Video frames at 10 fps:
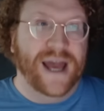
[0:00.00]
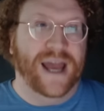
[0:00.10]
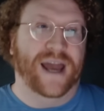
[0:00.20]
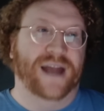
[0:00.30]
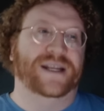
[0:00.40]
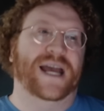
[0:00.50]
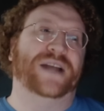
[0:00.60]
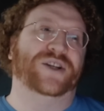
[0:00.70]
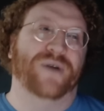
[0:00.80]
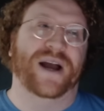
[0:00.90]
and
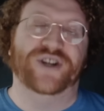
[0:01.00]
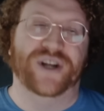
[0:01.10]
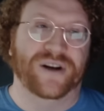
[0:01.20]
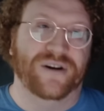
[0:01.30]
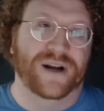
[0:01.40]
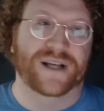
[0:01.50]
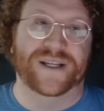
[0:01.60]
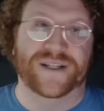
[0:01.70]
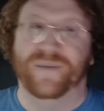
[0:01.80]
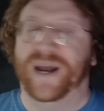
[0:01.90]
take direction and
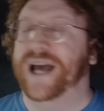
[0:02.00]
criticism.